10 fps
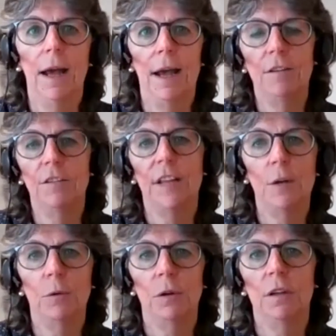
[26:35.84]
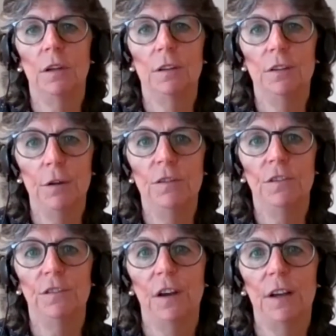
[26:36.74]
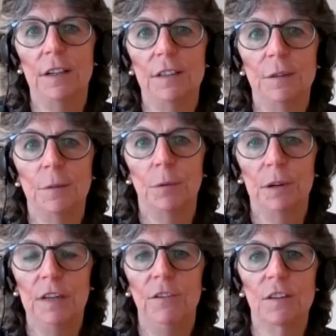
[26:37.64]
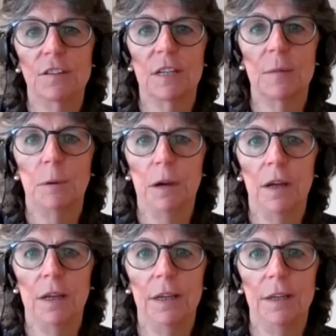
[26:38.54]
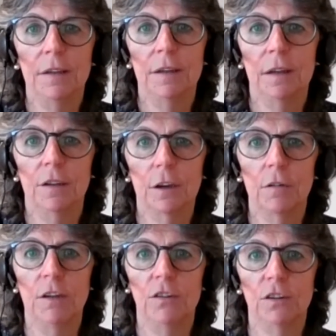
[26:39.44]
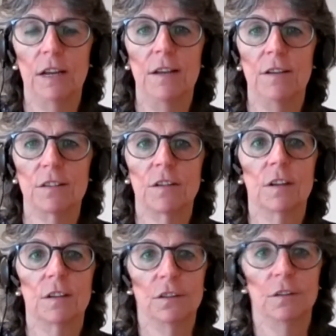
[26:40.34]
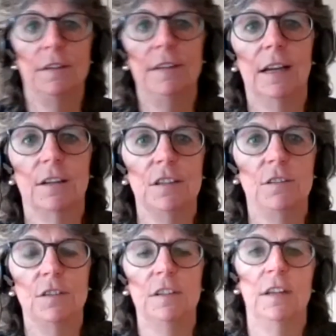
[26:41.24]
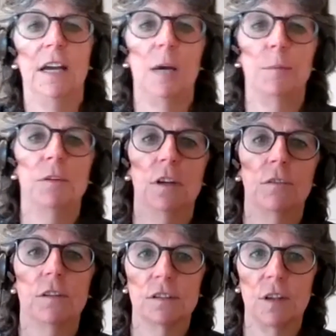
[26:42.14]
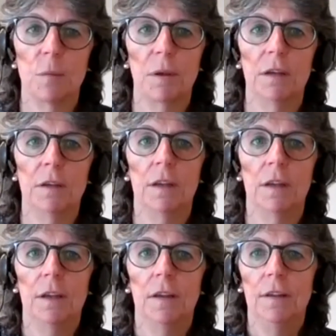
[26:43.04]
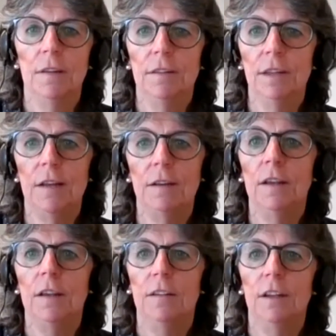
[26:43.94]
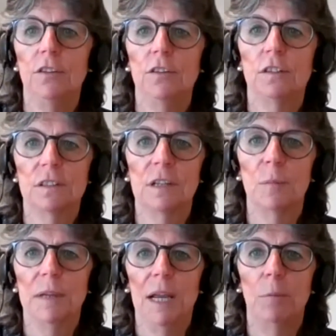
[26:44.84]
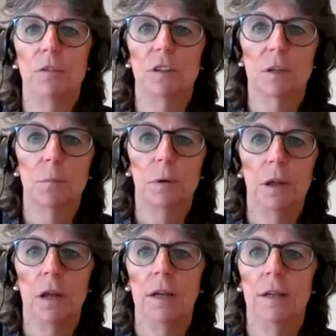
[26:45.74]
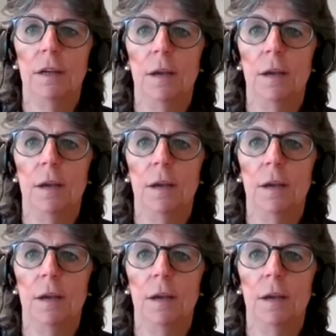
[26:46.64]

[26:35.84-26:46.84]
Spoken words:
and they were notified previously by Coalition S, so in the activity that happened over the summer, then they should still be able to comply